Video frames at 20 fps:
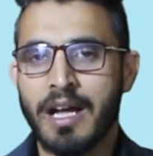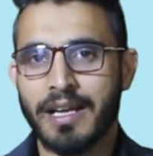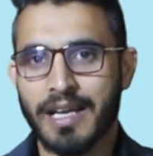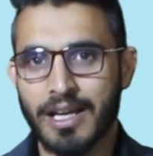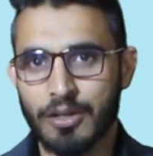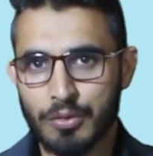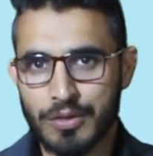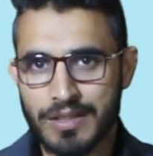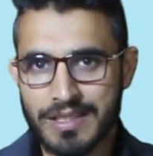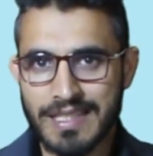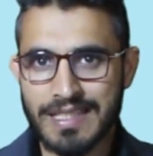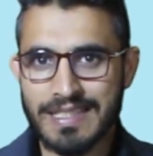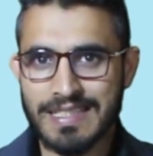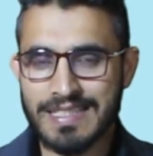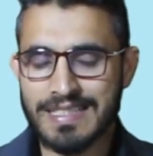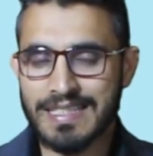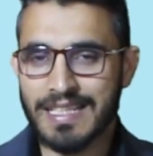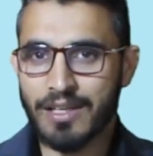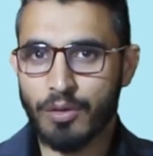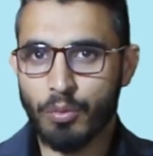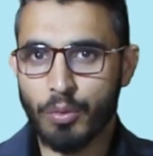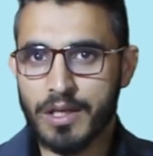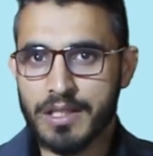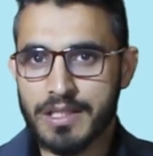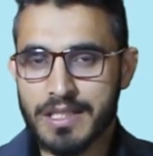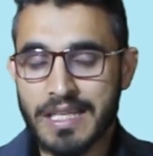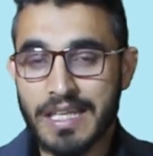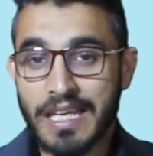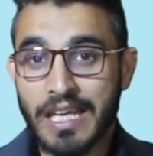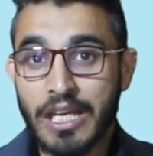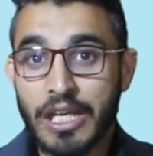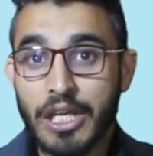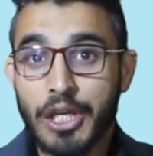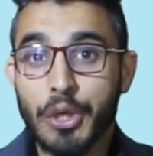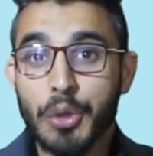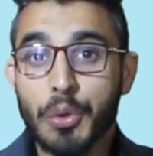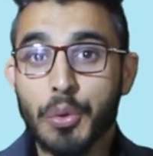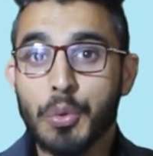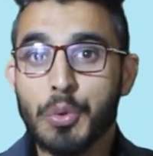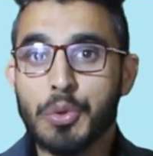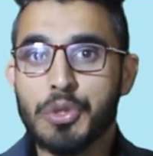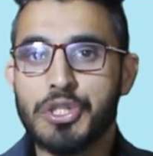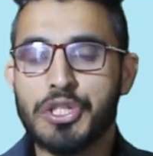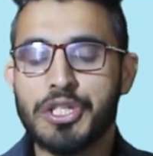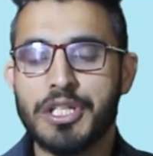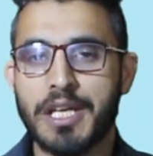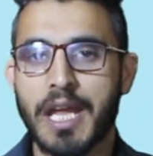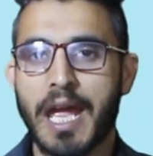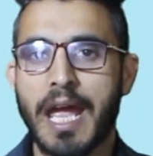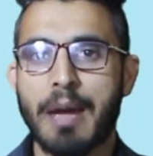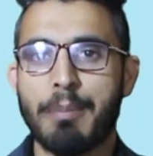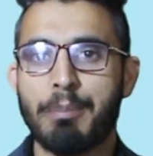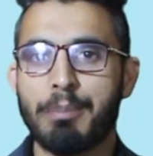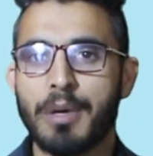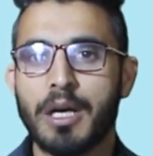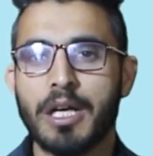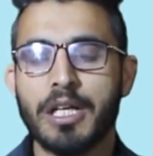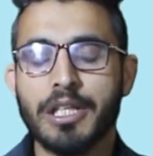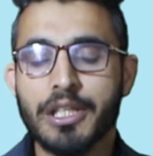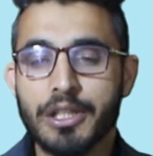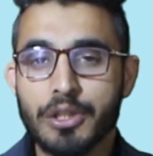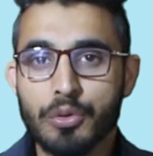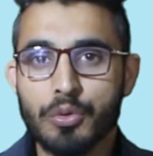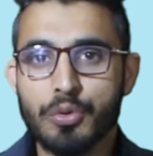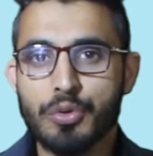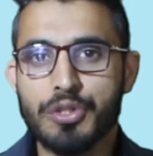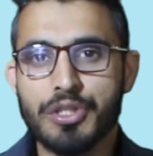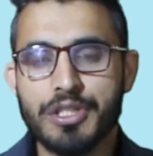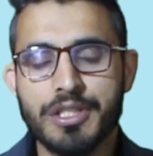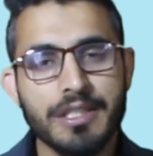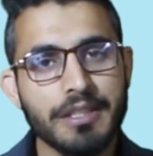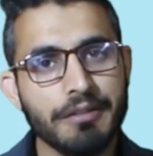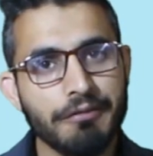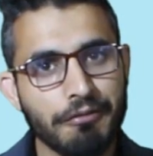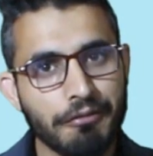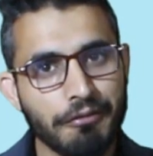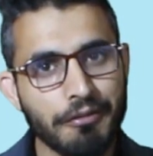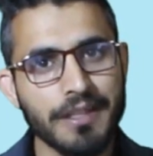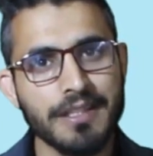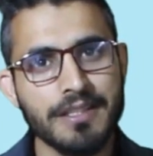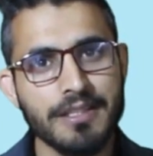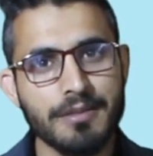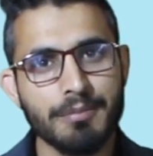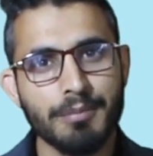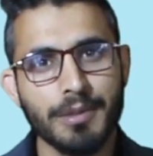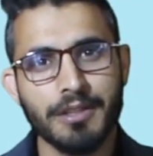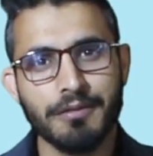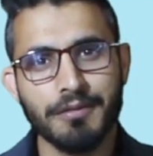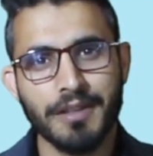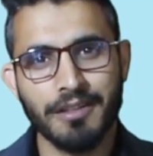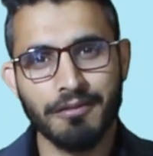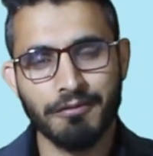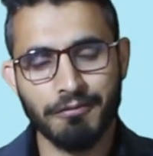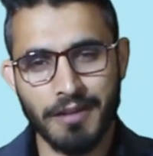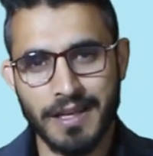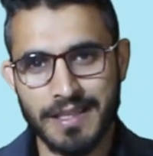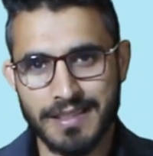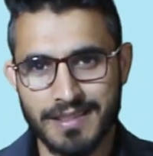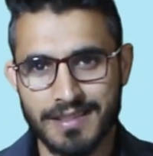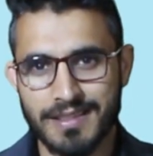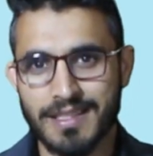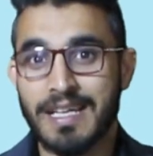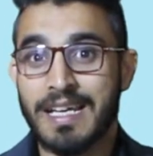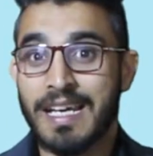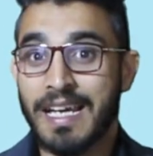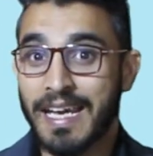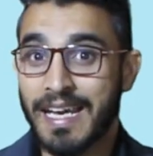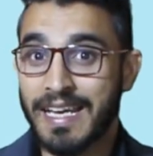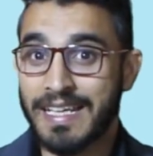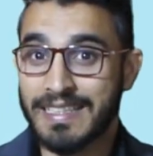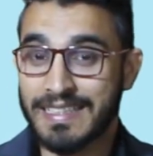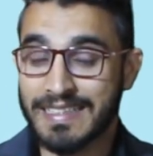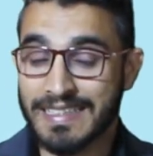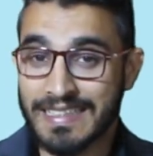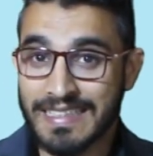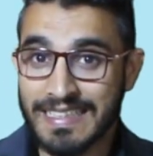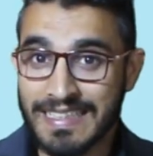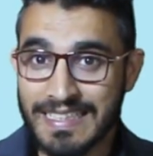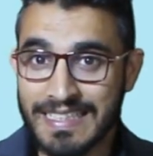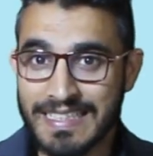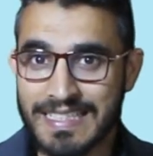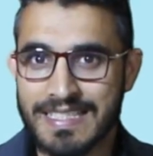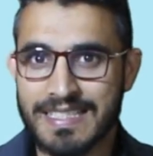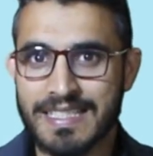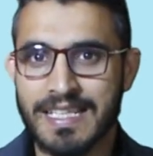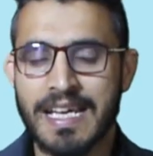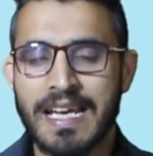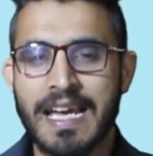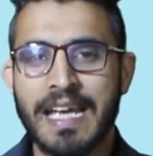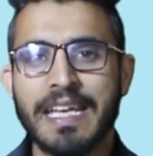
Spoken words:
Now, since there was a huge gap, a huge difference between West and East,